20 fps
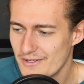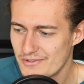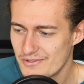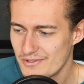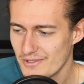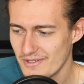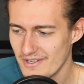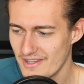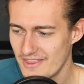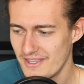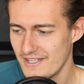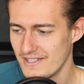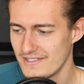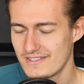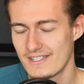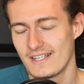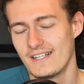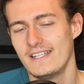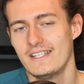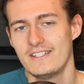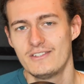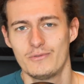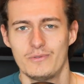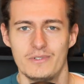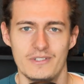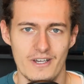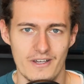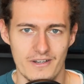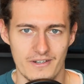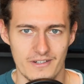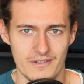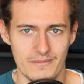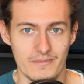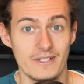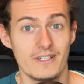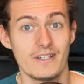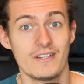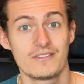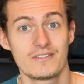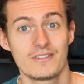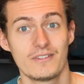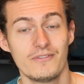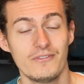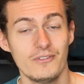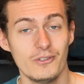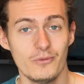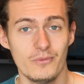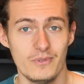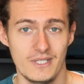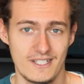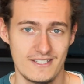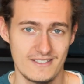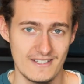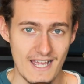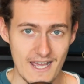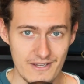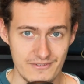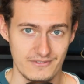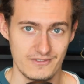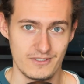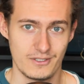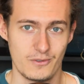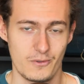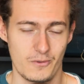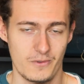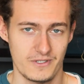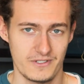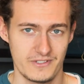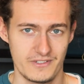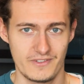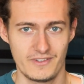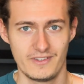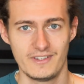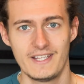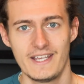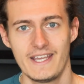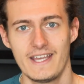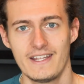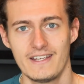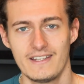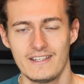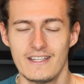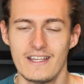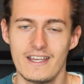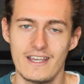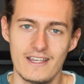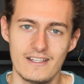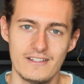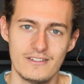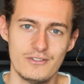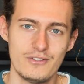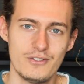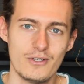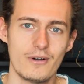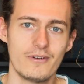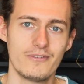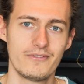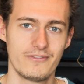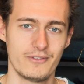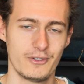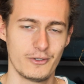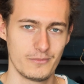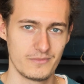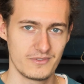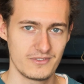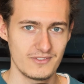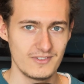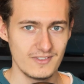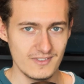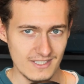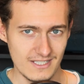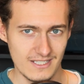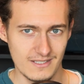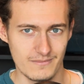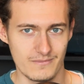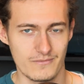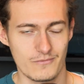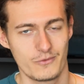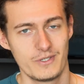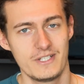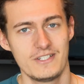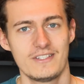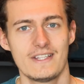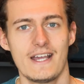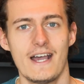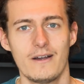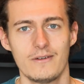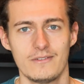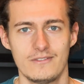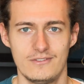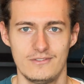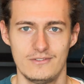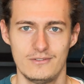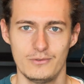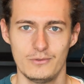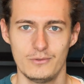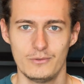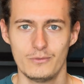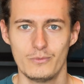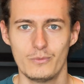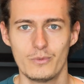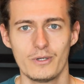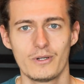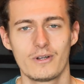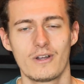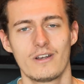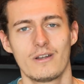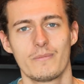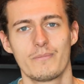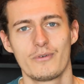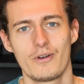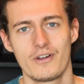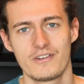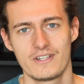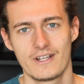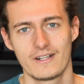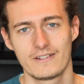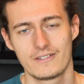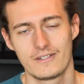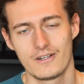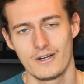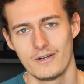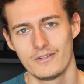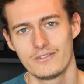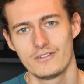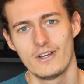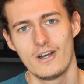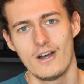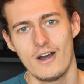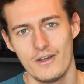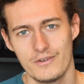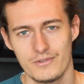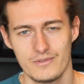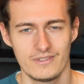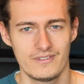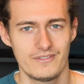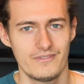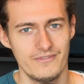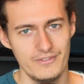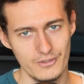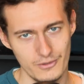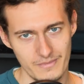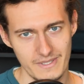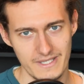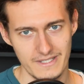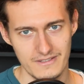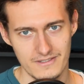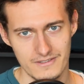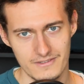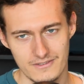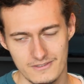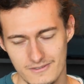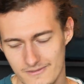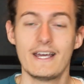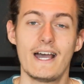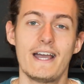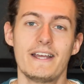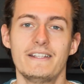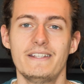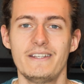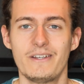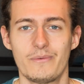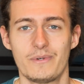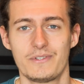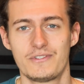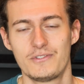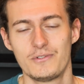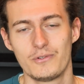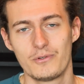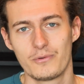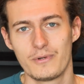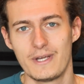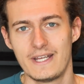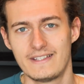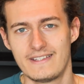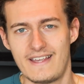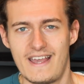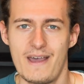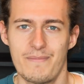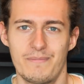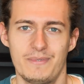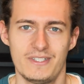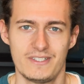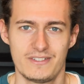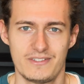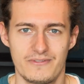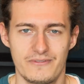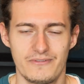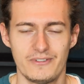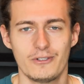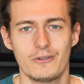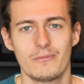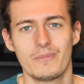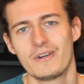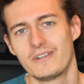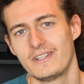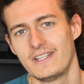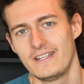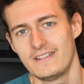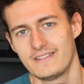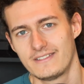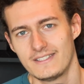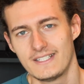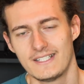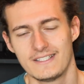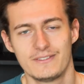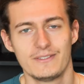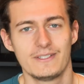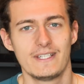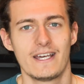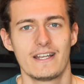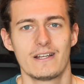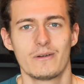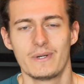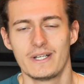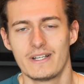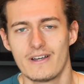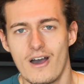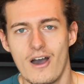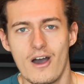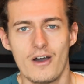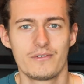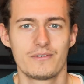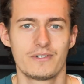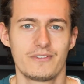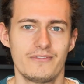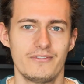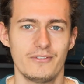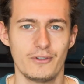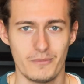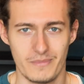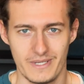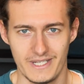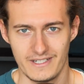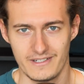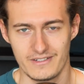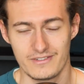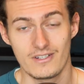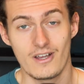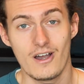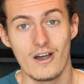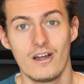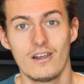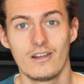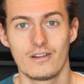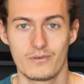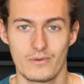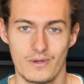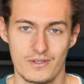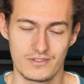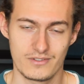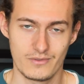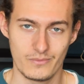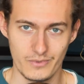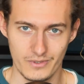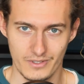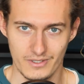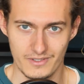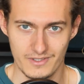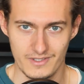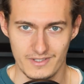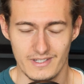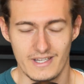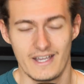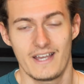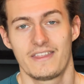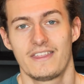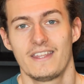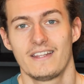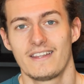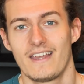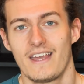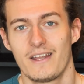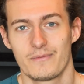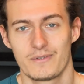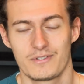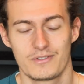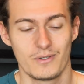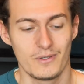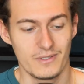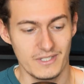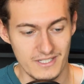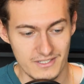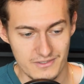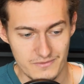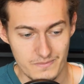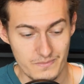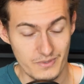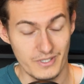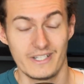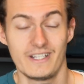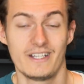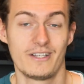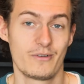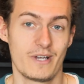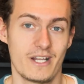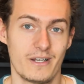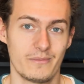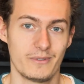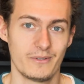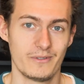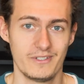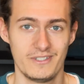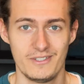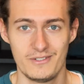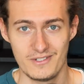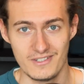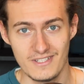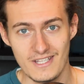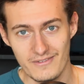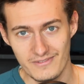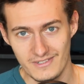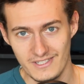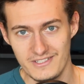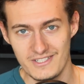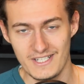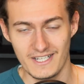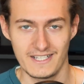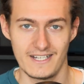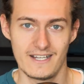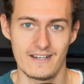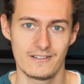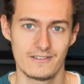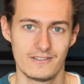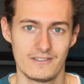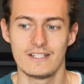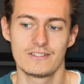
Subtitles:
how certain things can lead to another, because a few weeks after the course, Dan and the Joe Films team reached out to work on a project called 100 Filmmakers. The idea was to create the happiest film on the internet together with 100 filmmakers all across the world. I think the end result is pretty incredible. You should definitely check it out.